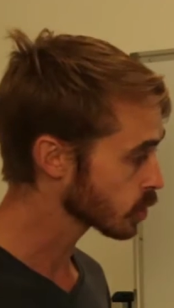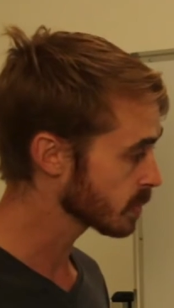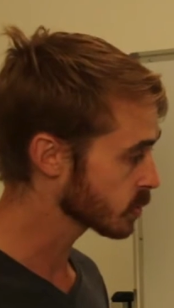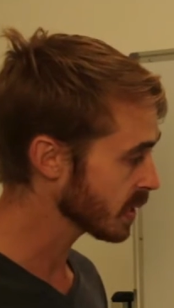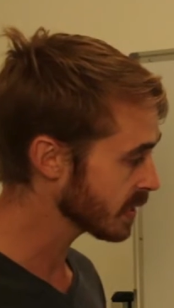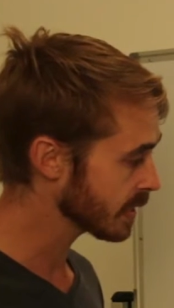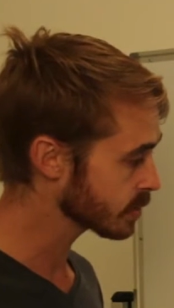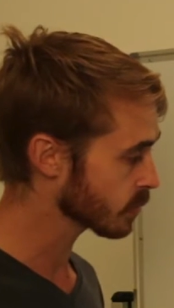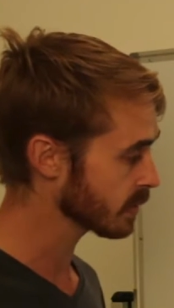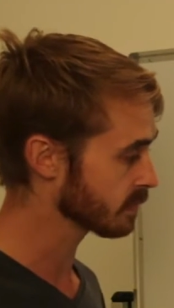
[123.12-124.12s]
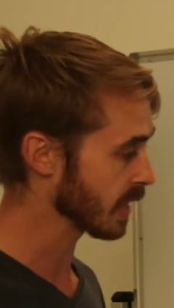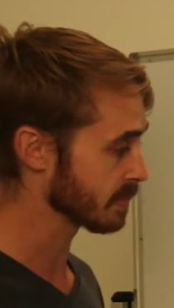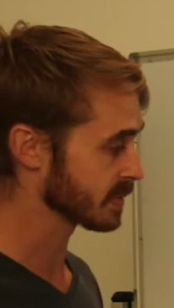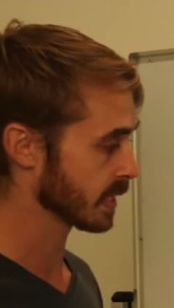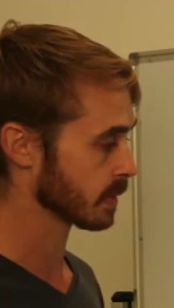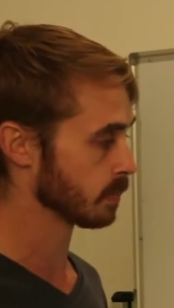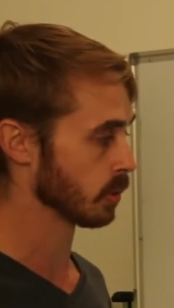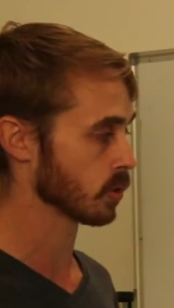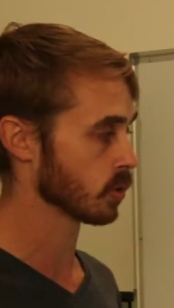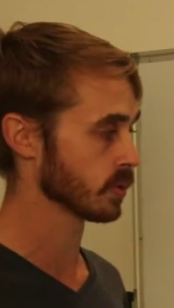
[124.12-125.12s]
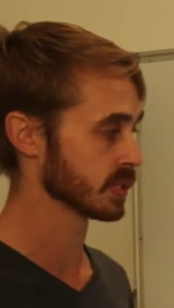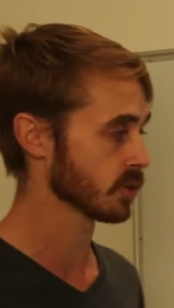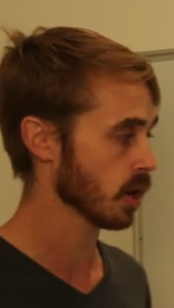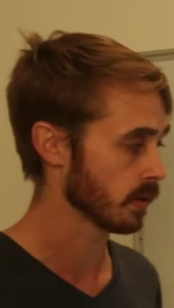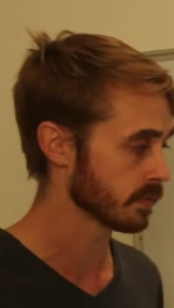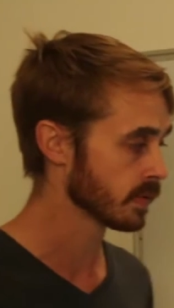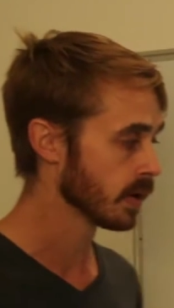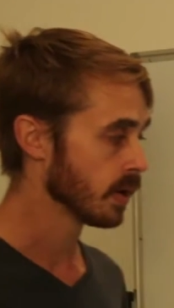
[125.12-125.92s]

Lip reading: So between these three flaps, they can block all this off.